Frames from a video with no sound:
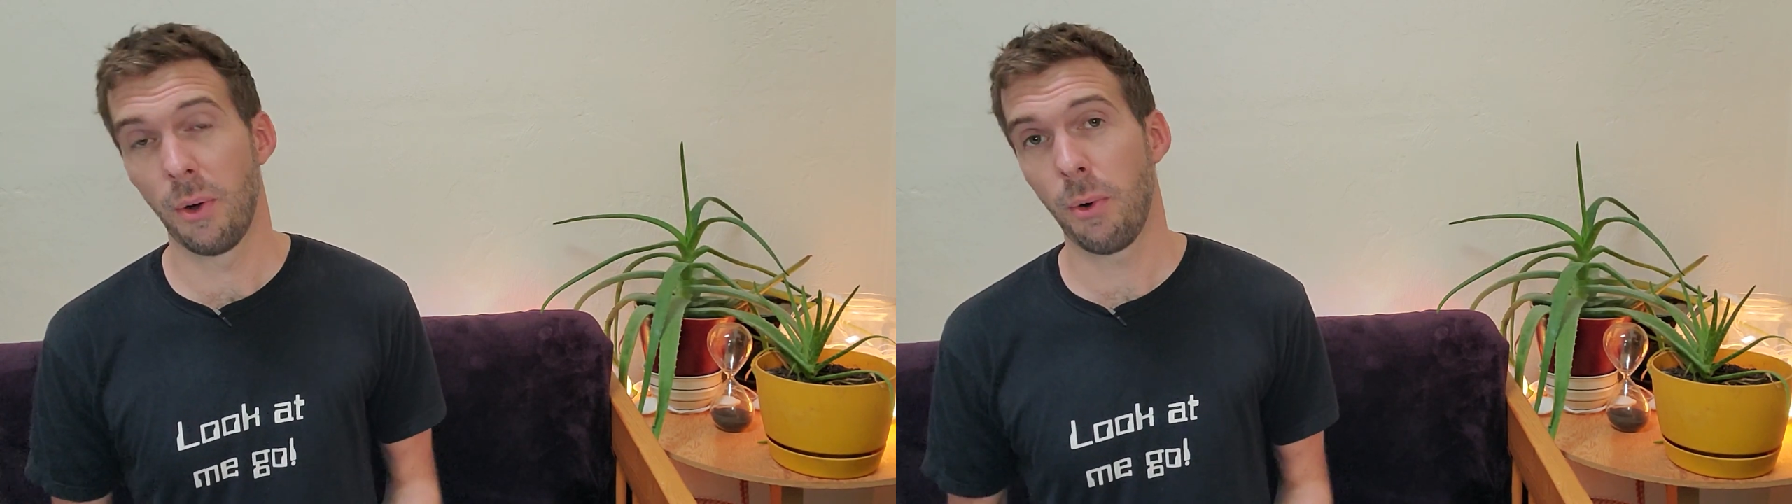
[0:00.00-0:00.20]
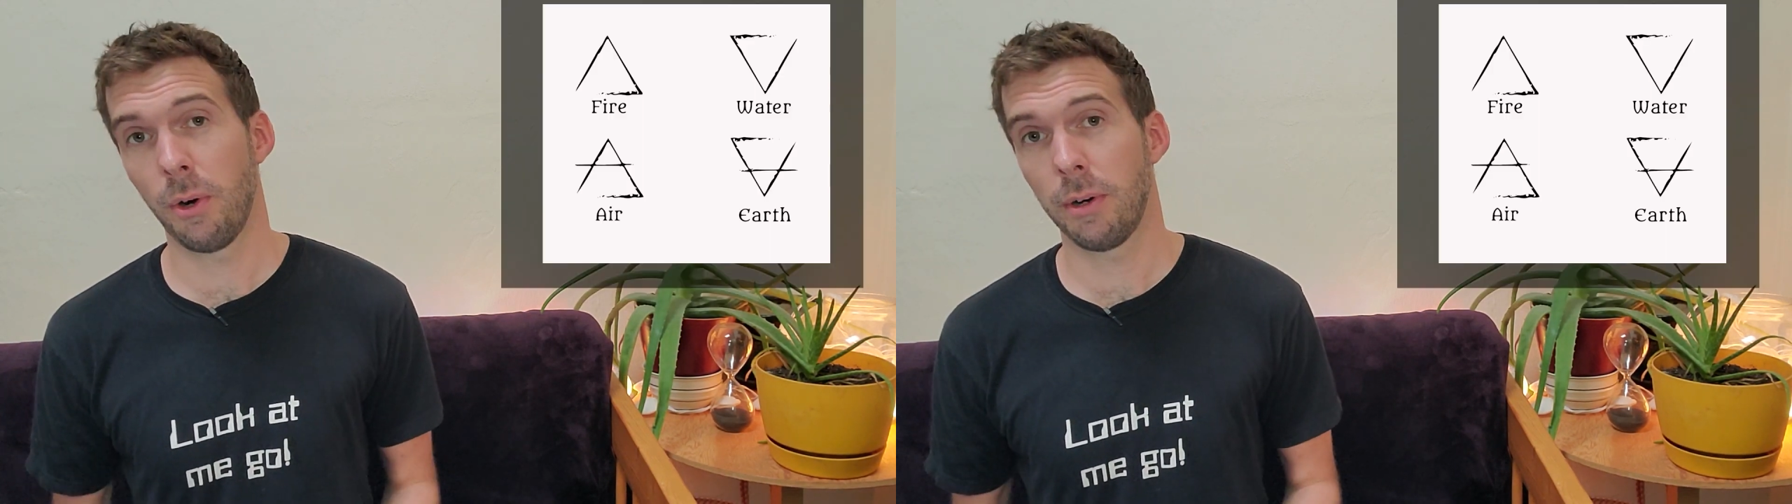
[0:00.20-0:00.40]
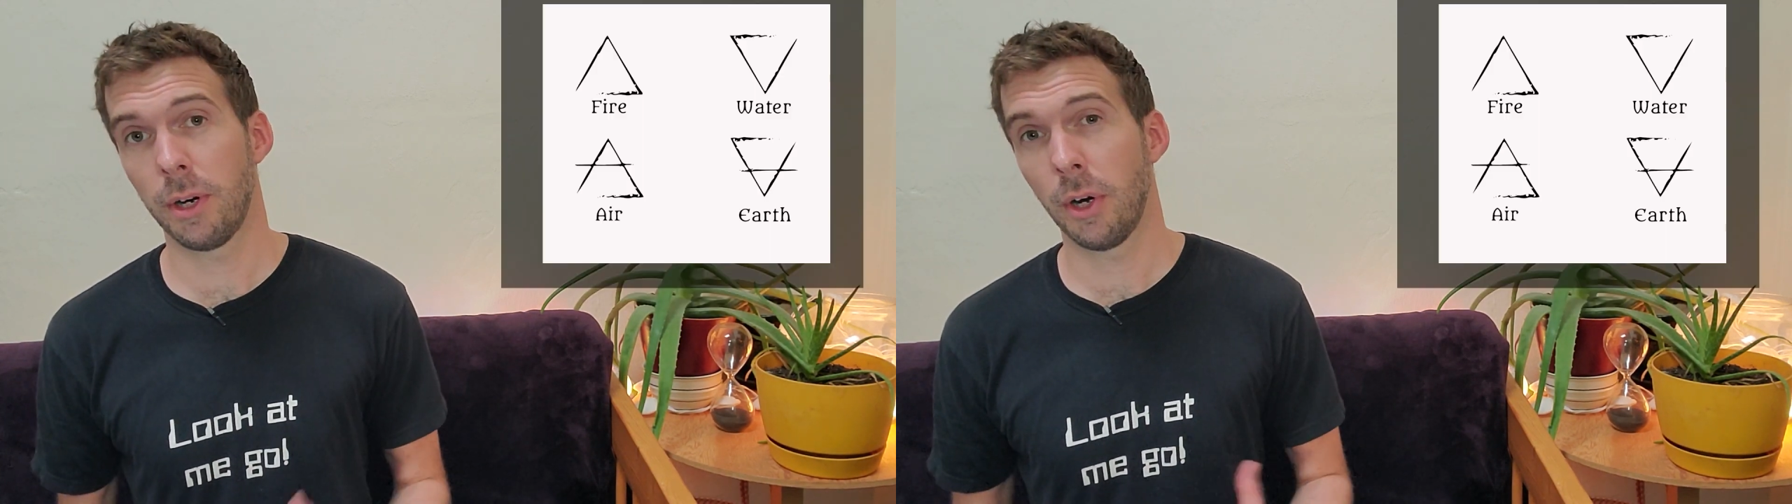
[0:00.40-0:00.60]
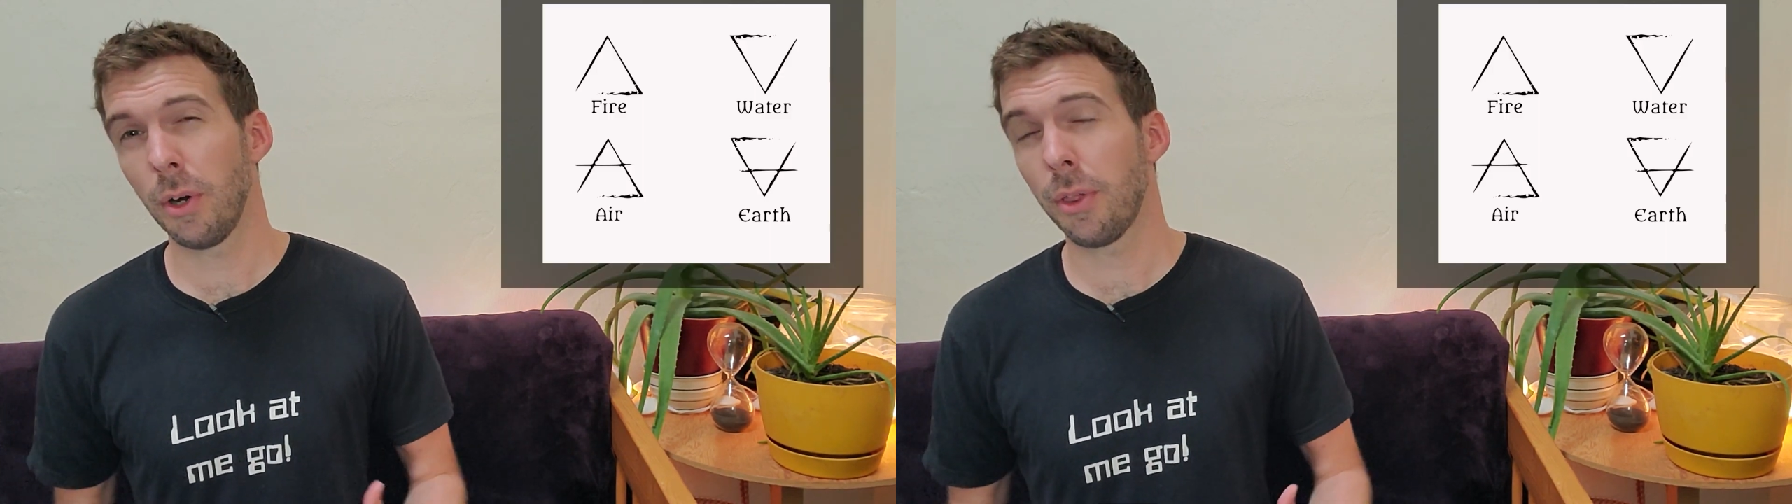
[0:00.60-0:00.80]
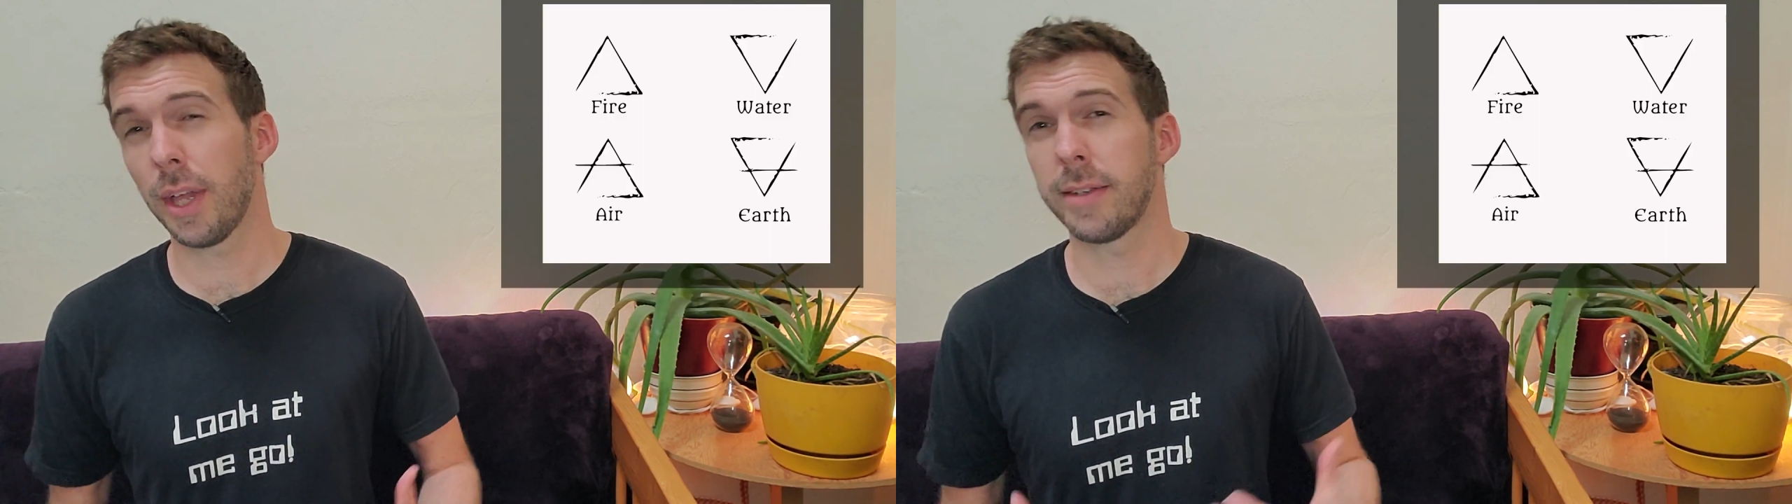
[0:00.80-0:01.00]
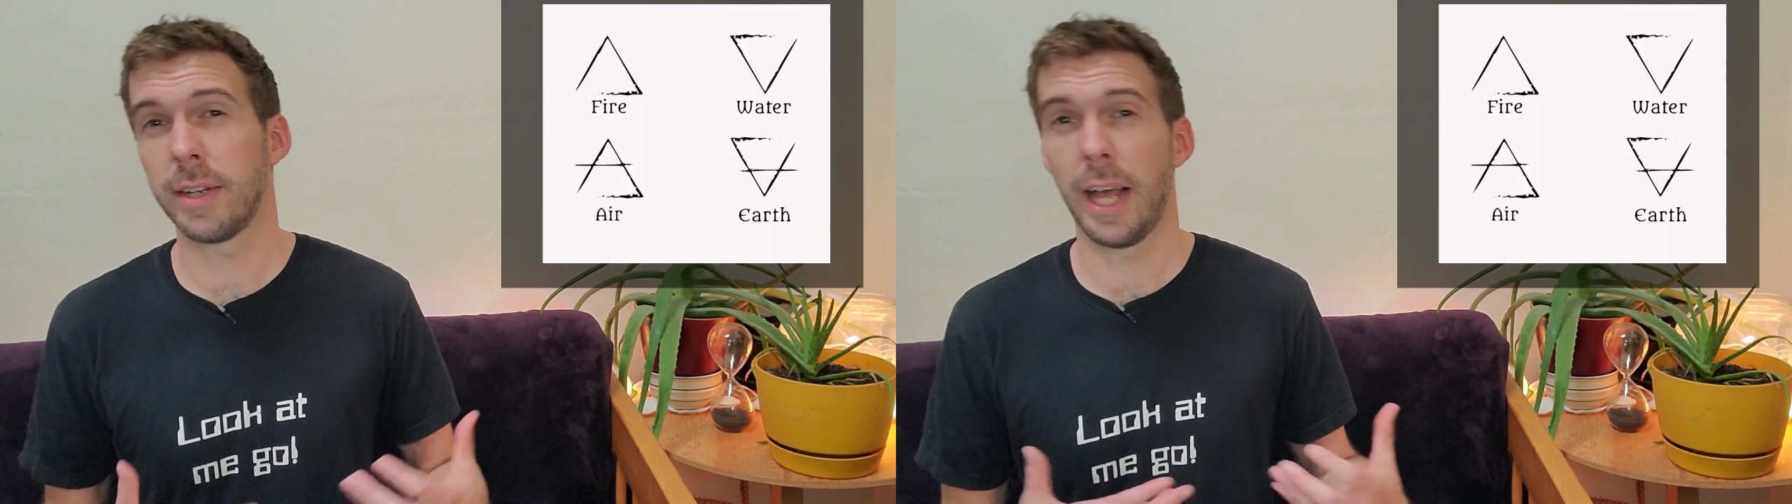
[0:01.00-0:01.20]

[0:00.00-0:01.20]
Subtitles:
or earth as an